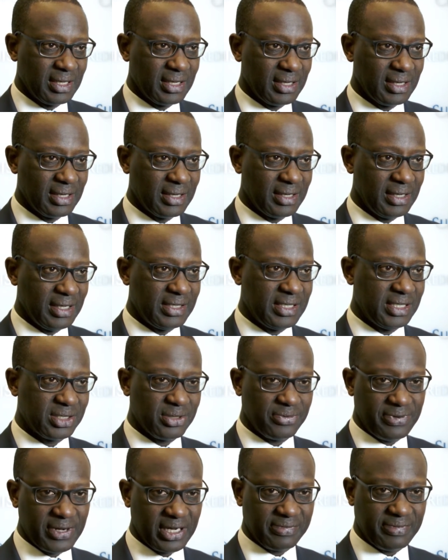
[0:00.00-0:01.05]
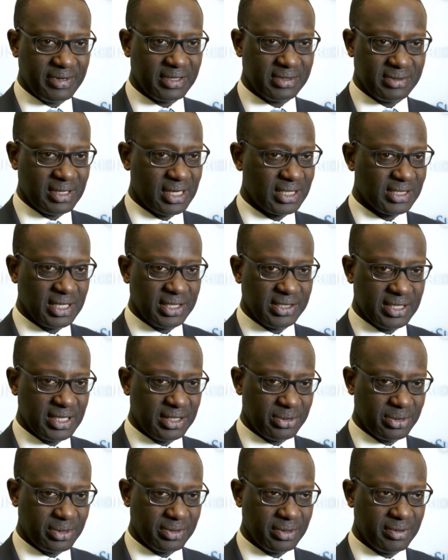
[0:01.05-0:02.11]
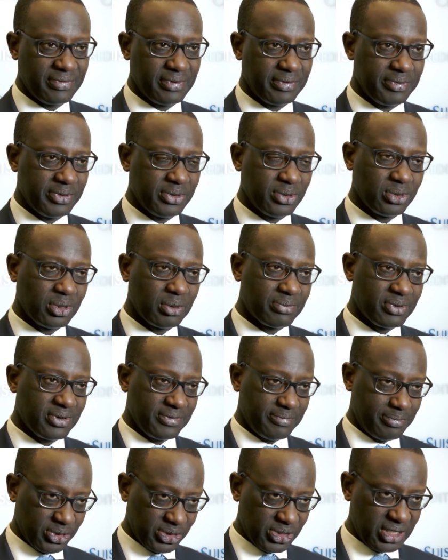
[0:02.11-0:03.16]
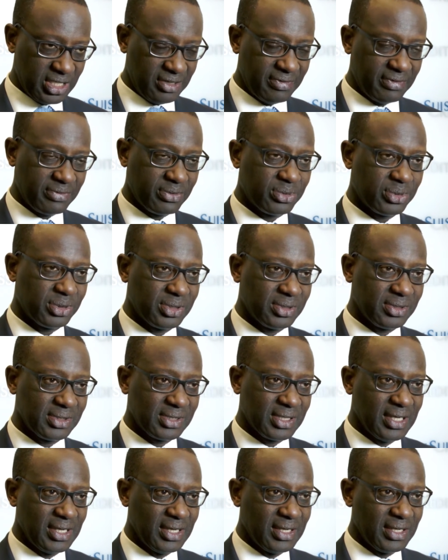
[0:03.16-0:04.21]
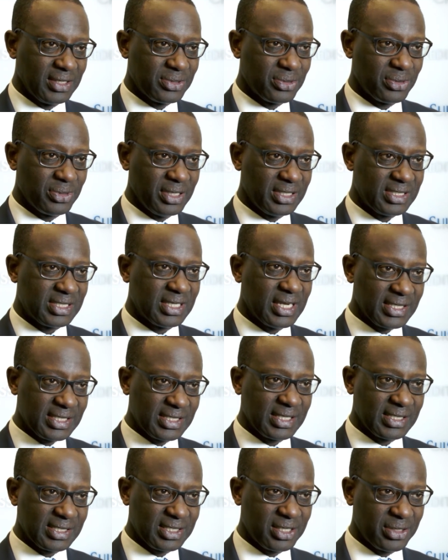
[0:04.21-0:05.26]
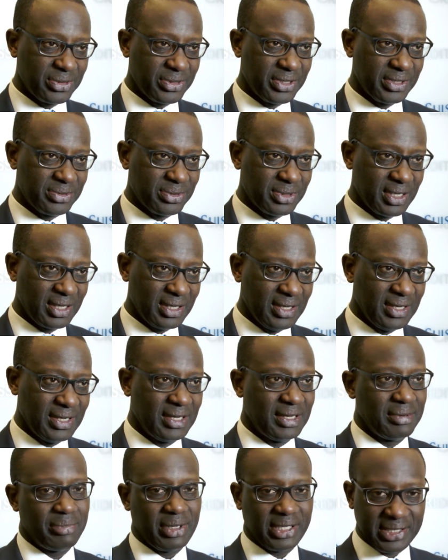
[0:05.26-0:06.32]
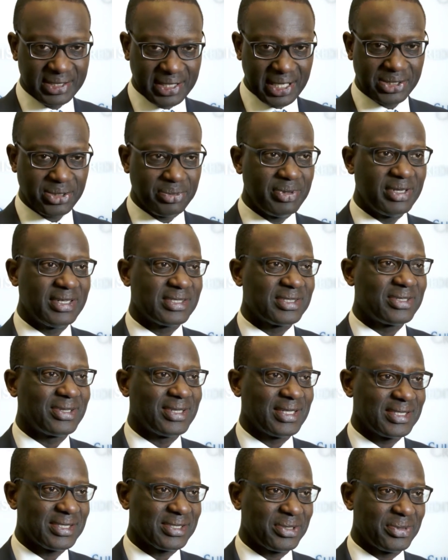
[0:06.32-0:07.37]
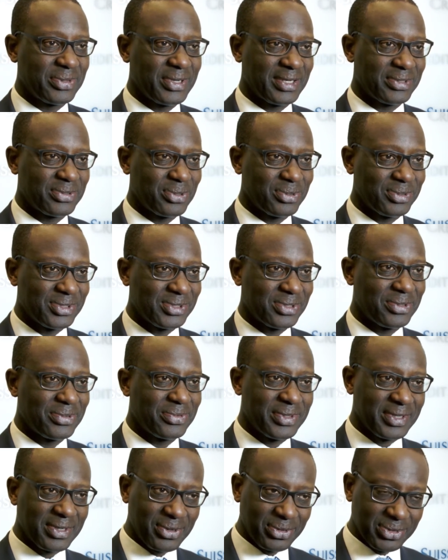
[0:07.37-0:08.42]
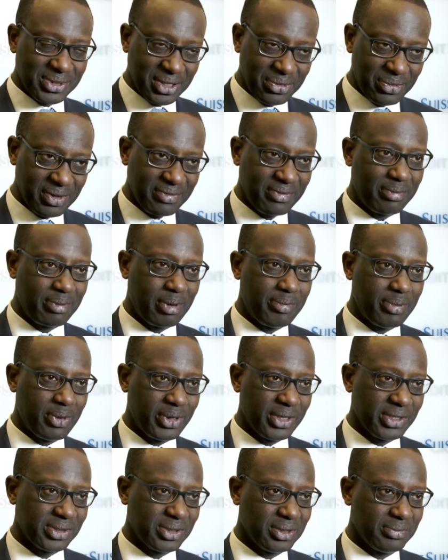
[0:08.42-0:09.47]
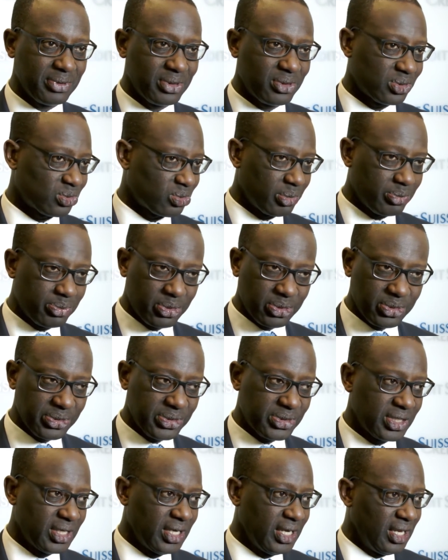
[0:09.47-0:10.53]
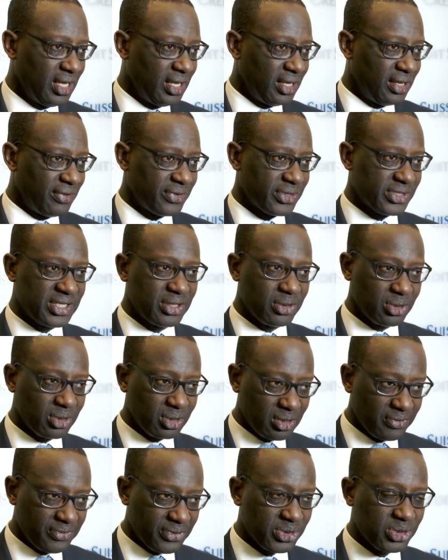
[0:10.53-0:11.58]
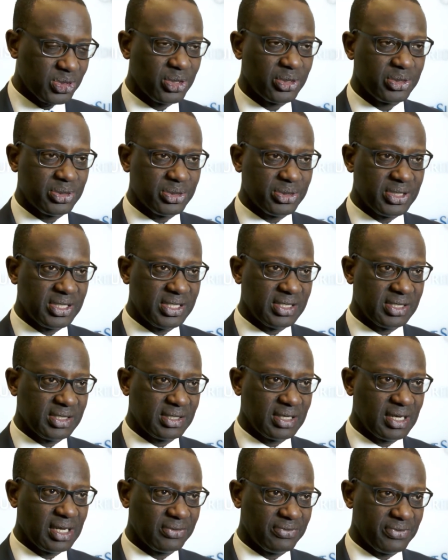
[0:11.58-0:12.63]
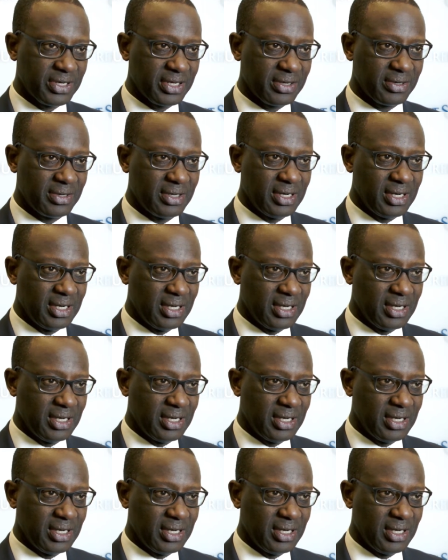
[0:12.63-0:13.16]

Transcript: Uh, it is a fact that, as I said earlier, there have been a number of positive evolutions. So it's less necessary today, but it doesn't mean it's not necessary at all. So we're continuing the preparation because we're prudent. There's still a lot of uncertainties out there.